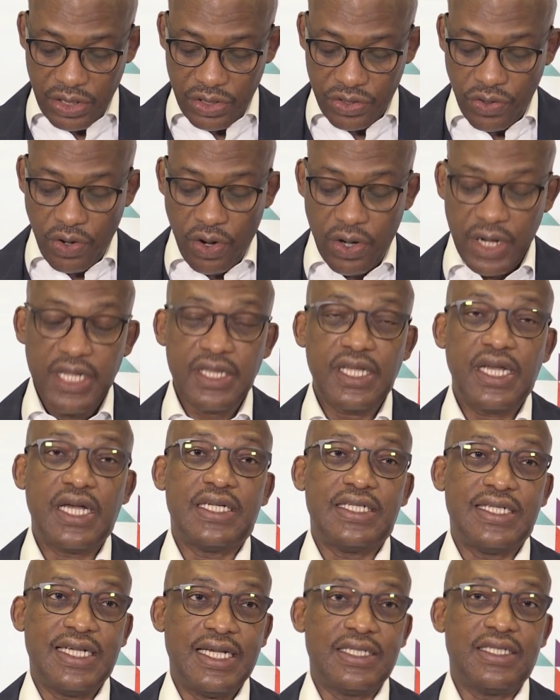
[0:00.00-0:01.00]
to honor
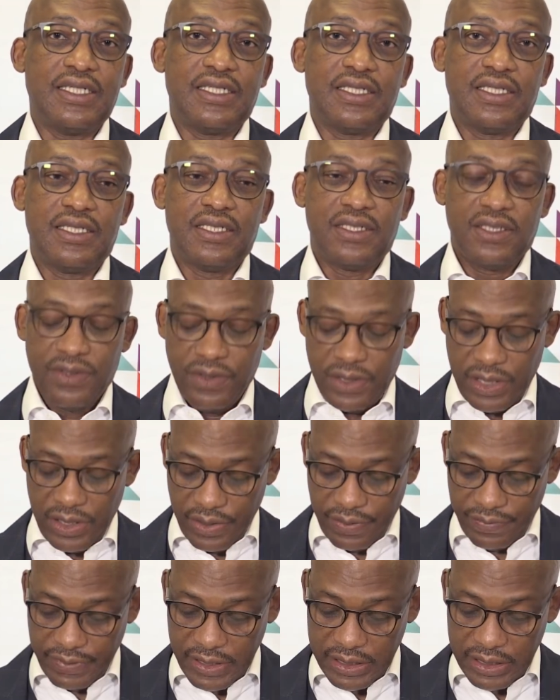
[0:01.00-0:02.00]
their debt to the
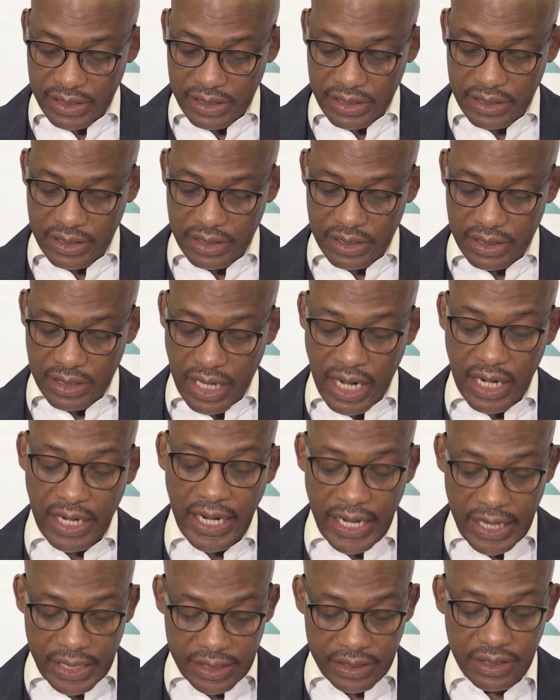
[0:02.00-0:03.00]
university.
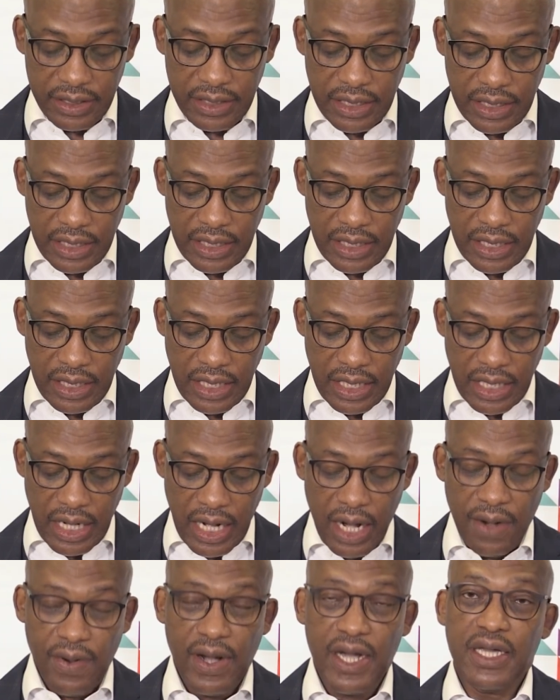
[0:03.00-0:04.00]
Again,
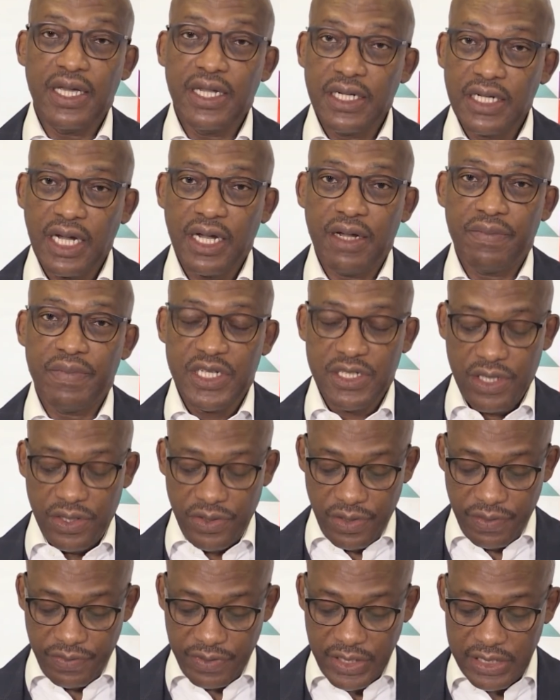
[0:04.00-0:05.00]
our income as a
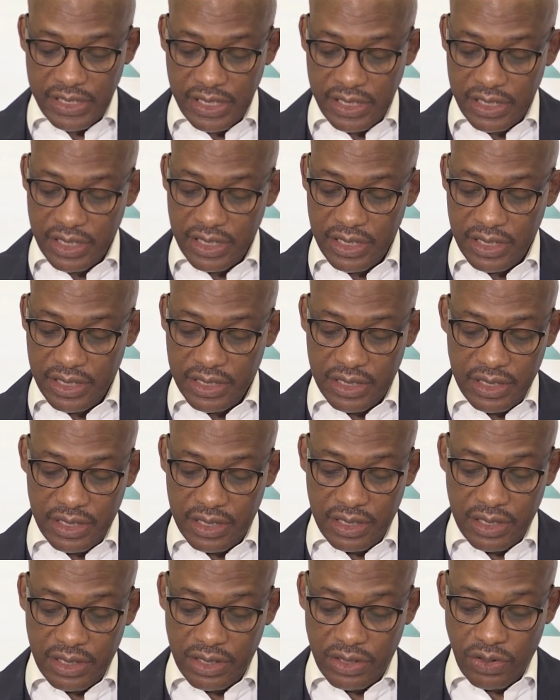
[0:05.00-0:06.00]
university,
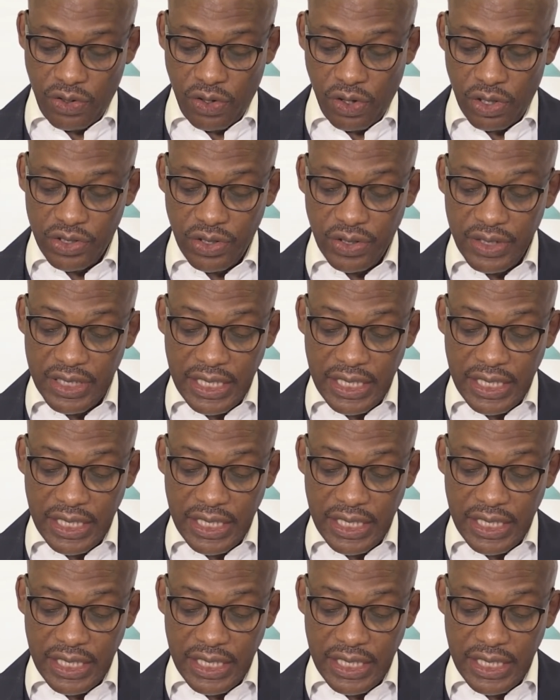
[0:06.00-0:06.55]
hot on